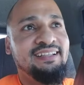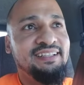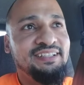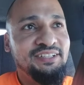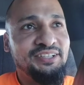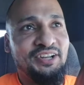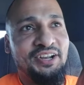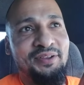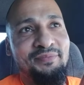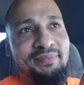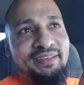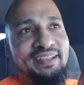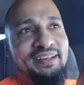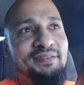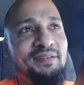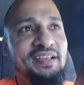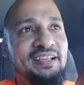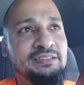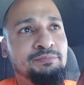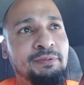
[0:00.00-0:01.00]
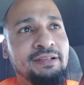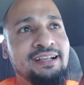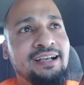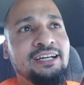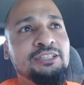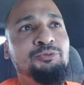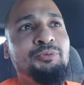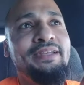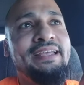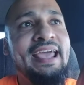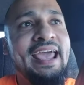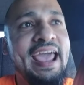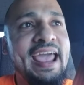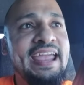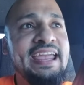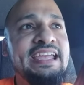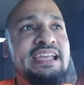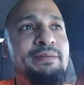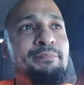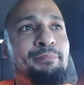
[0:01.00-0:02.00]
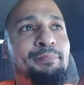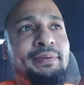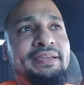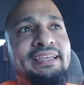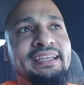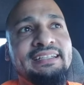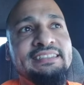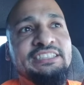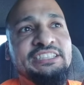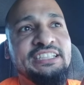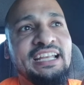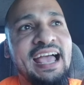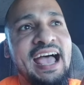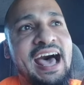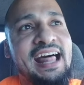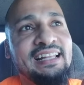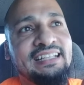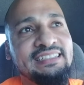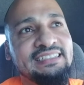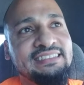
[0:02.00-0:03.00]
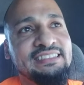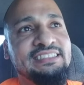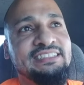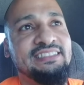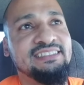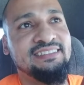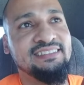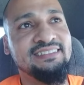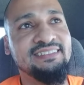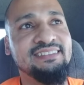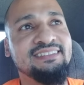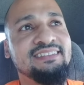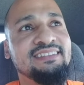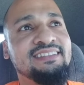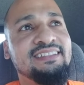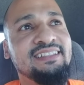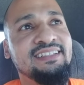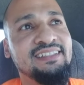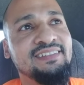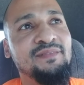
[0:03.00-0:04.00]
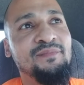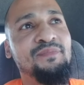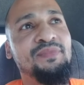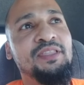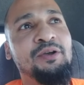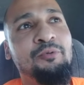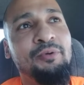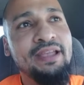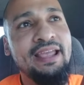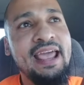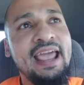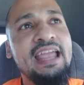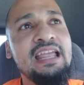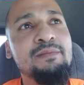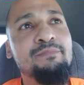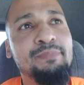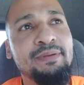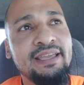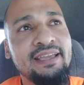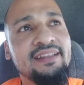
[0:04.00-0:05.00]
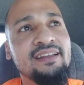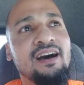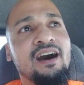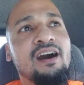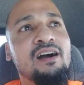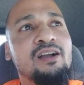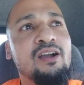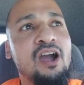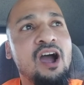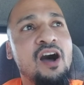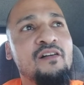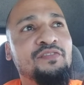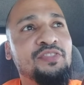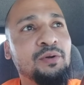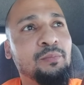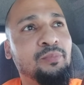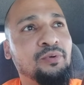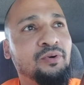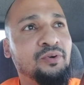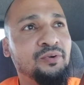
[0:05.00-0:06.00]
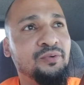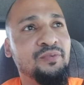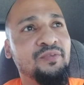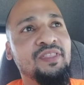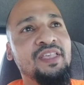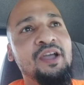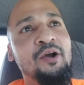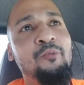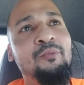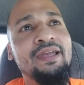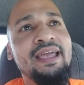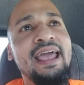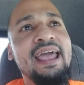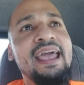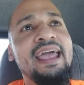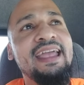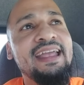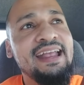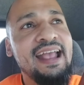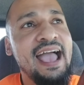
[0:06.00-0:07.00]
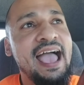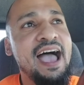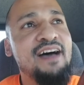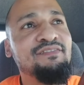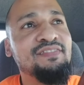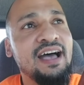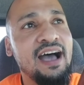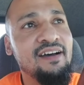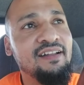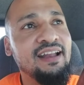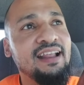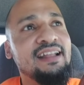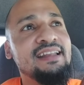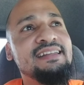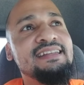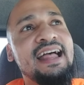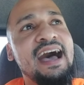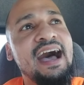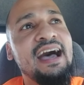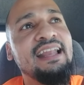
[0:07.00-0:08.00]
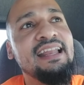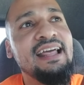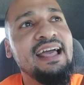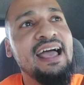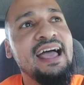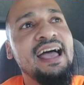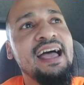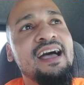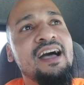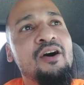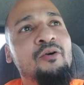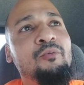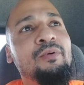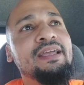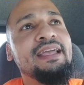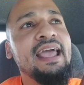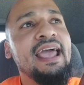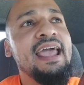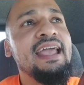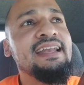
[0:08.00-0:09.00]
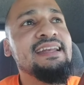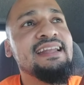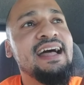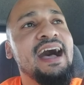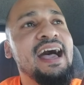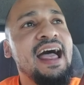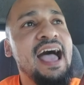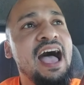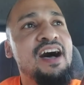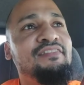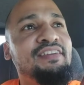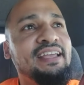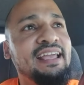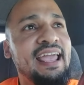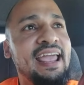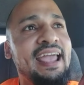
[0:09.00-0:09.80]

You know what I mean? It's because we hate being challenged. We hate being uncomfortable. We hate have not not we hate not having